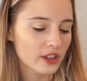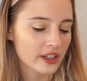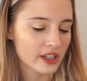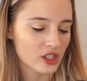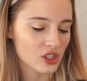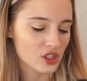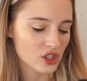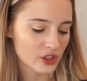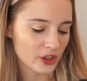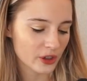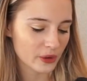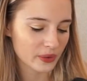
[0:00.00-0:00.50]

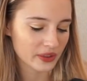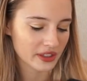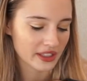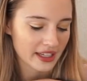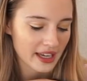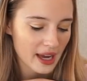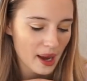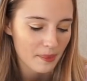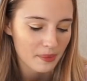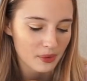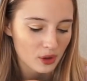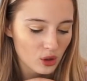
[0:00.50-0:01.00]
looking shirt with the
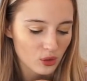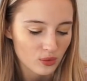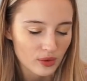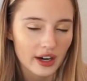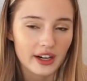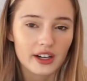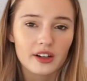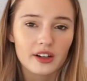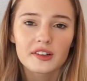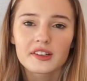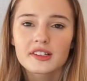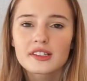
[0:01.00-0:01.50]
Capitol
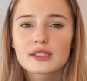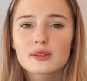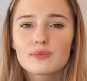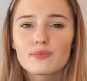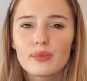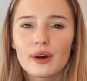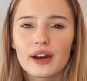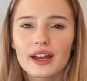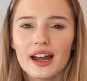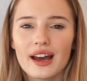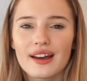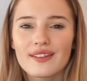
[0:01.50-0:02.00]
Records,
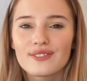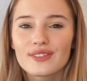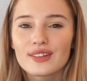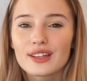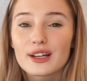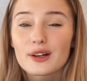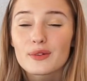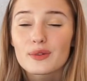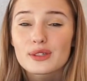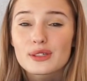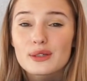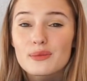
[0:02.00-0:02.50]
but I feel
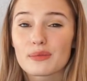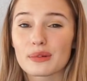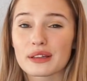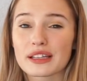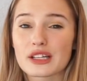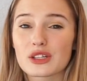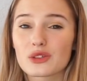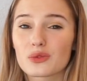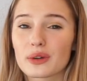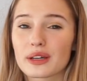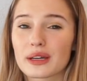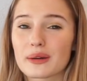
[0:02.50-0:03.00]
like with some
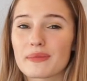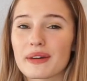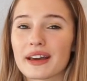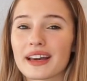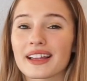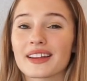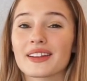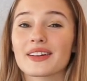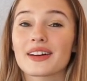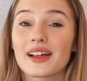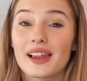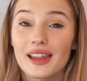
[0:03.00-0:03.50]
bleach, we can
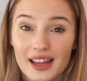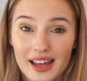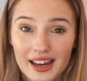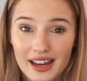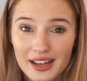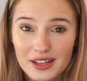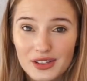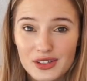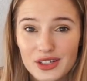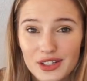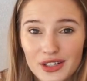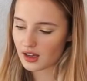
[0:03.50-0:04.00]
make it look a lot
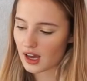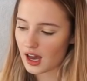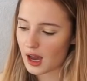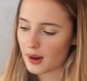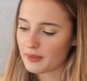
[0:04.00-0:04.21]
edgier.